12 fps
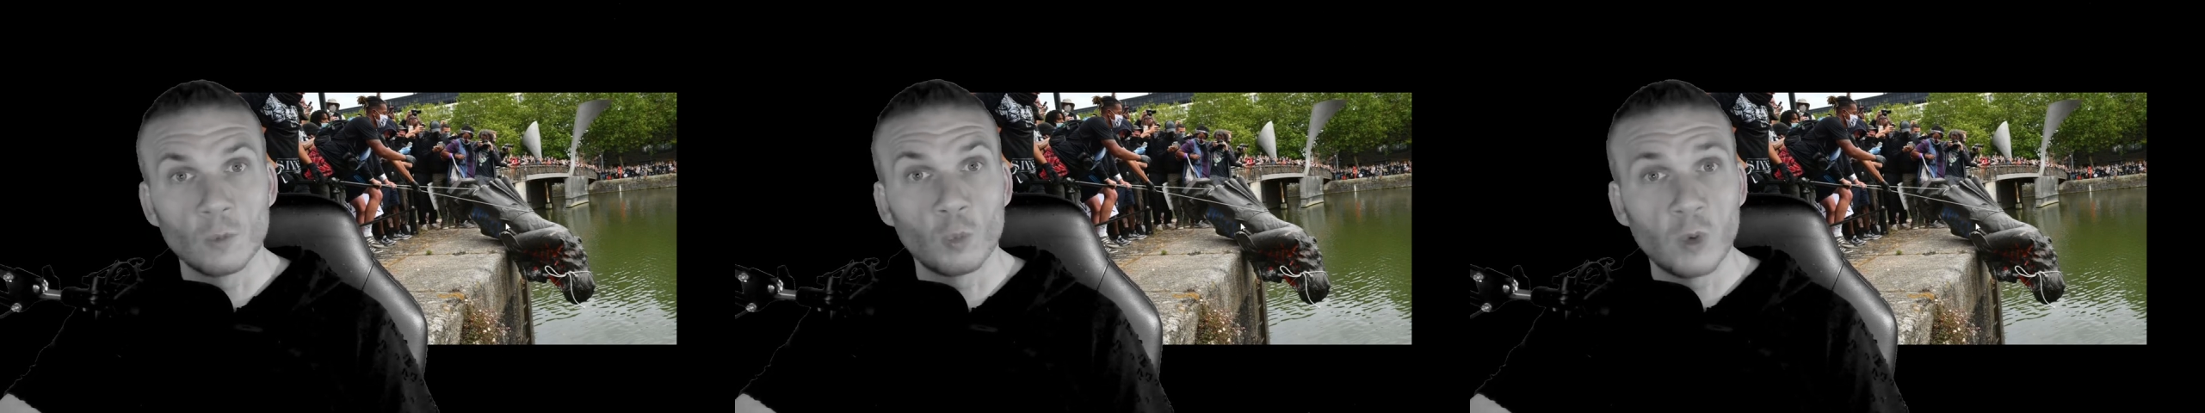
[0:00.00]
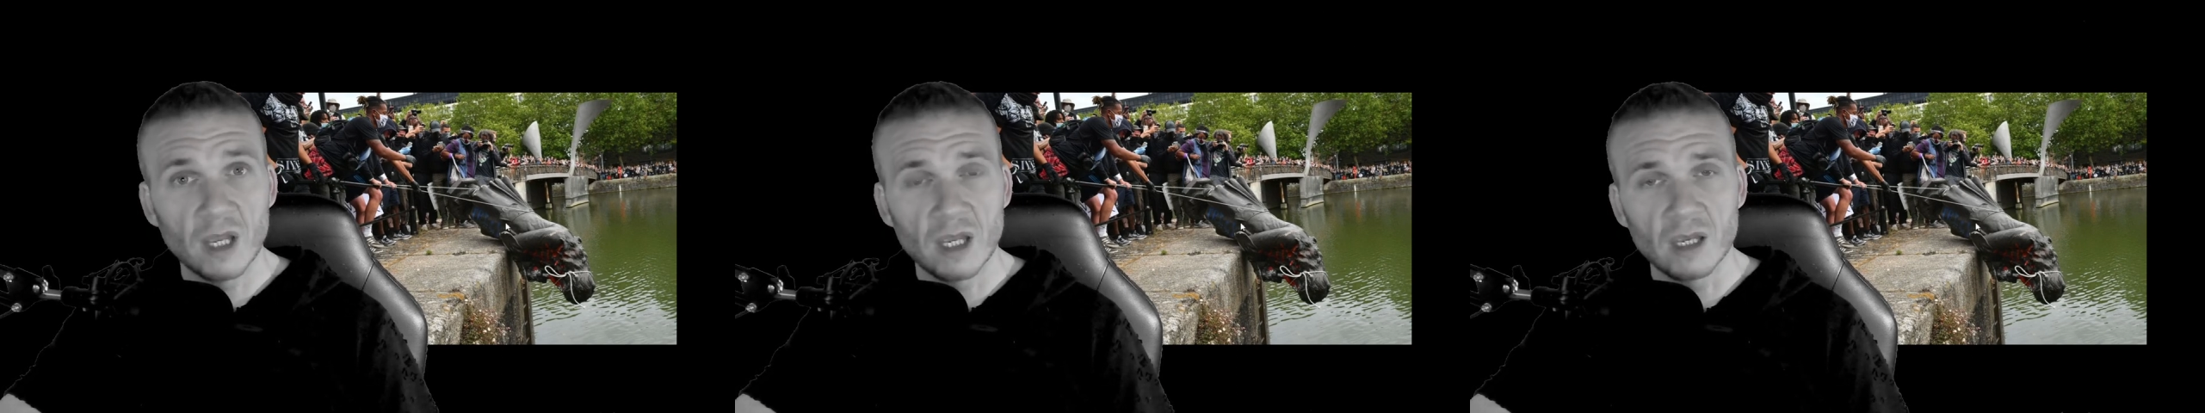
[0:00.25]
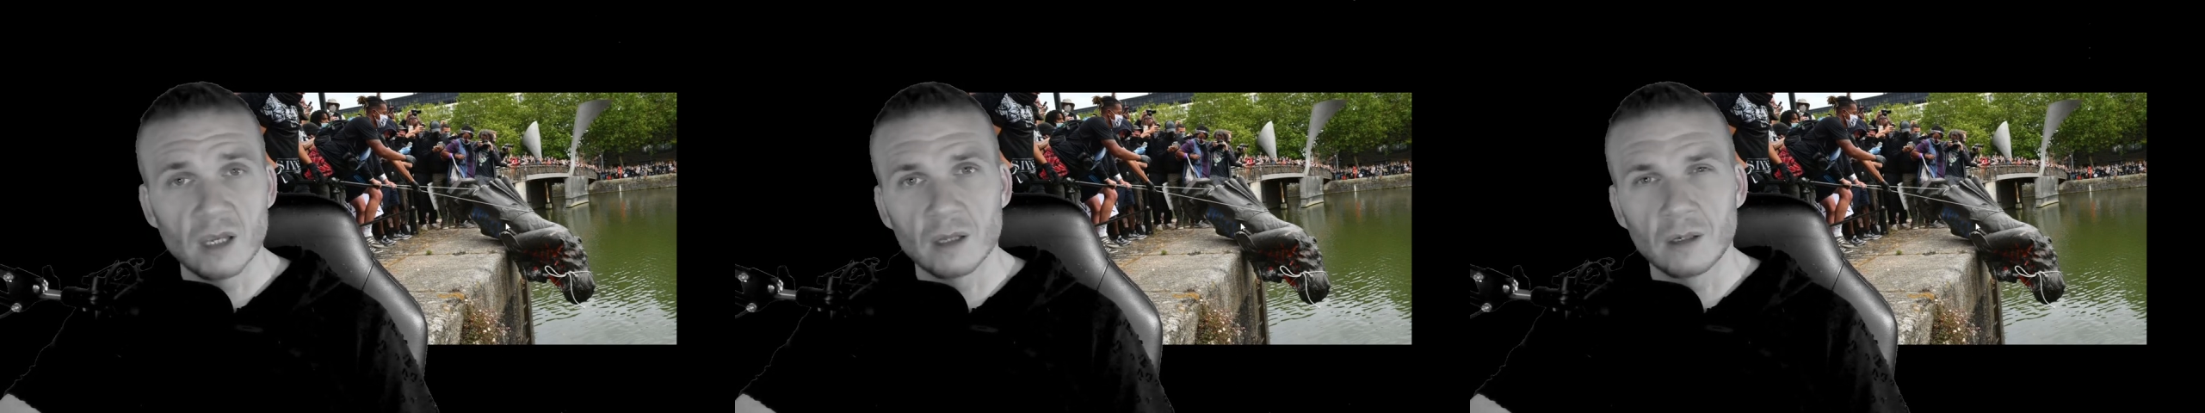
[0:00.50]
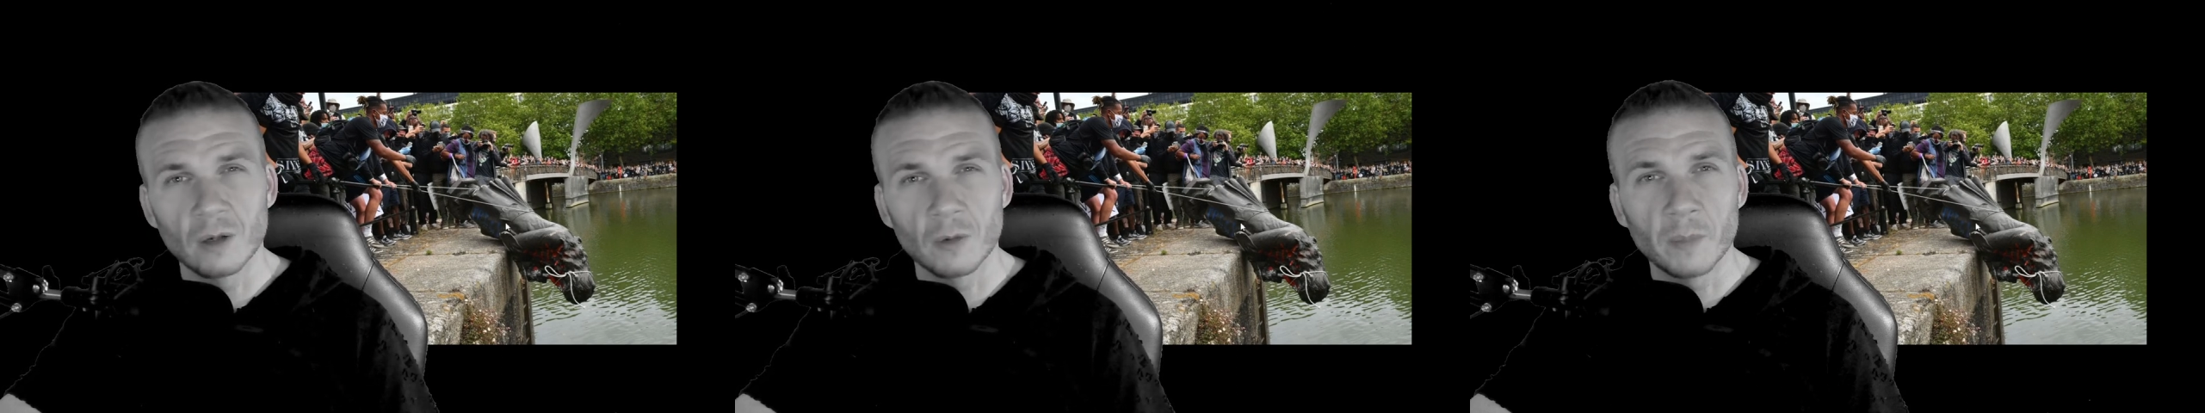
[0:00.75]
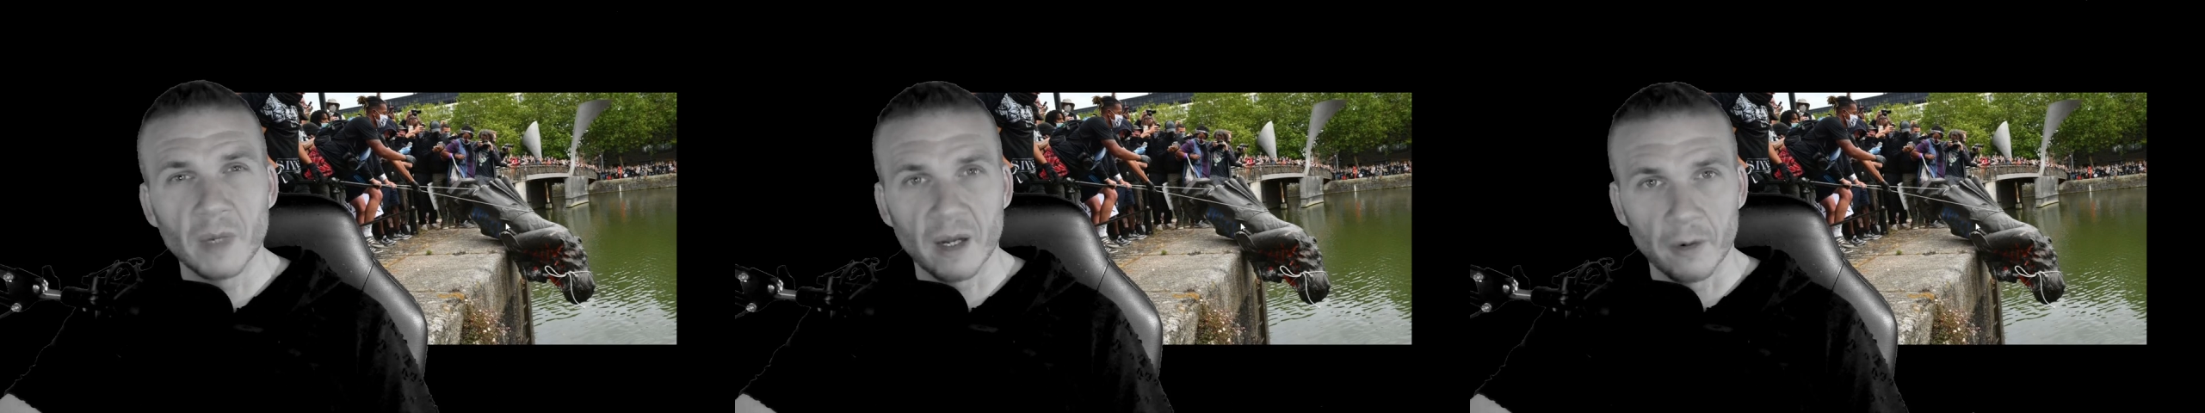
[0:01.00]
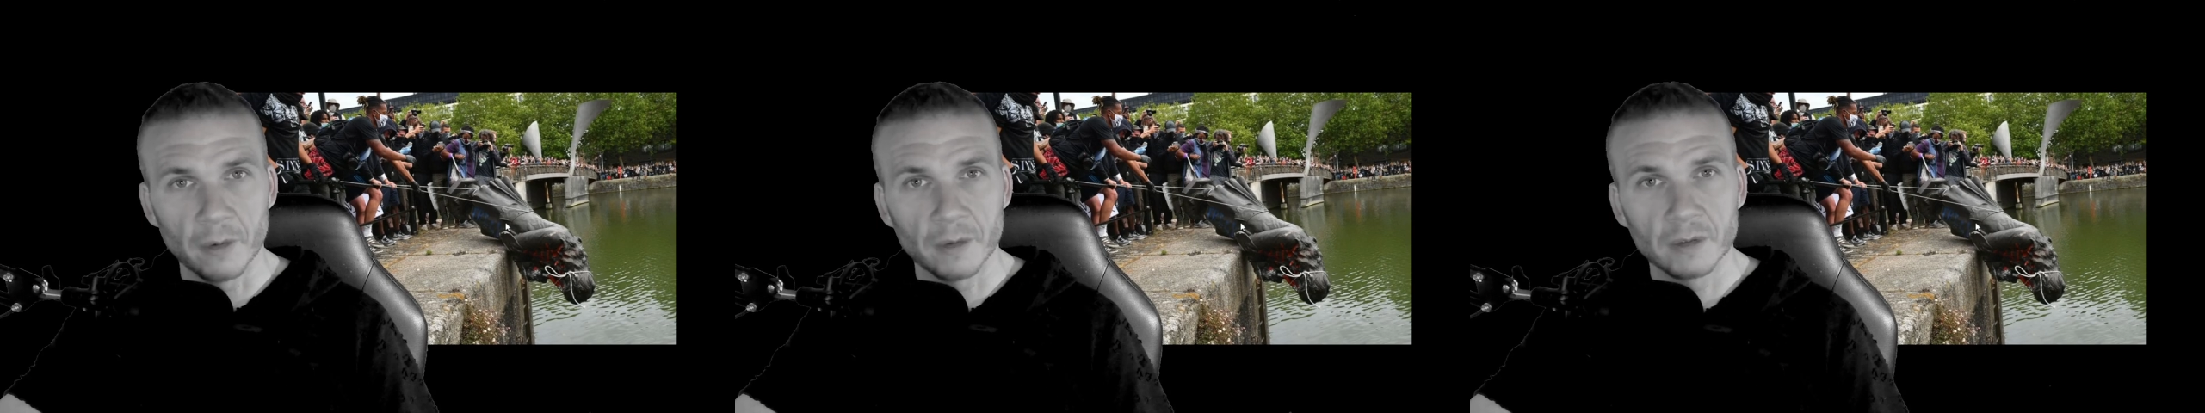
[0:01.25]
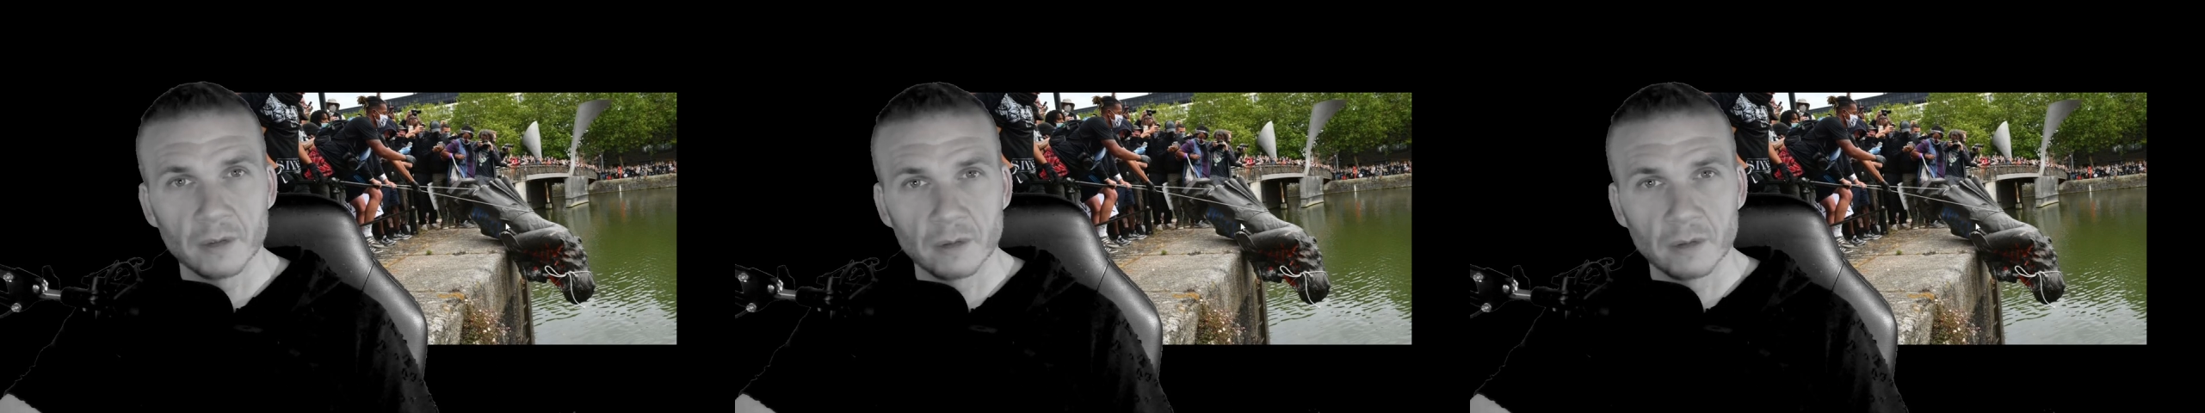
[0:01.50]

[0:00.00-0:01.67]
we know better.